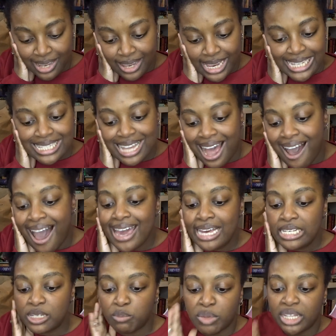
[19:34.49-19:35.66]
It's the
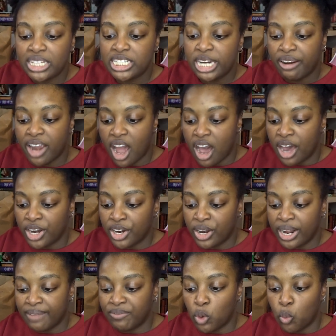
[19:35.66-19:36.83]
highest military honor
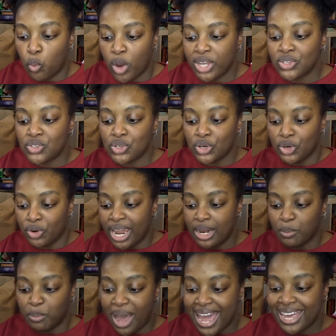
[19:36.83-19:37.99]
in the once
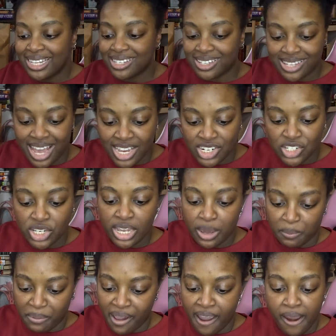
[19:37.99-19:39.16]
great Bayat Saji
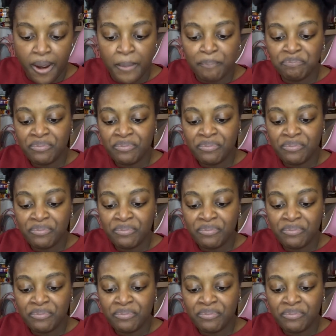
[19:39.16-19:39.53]
Empire.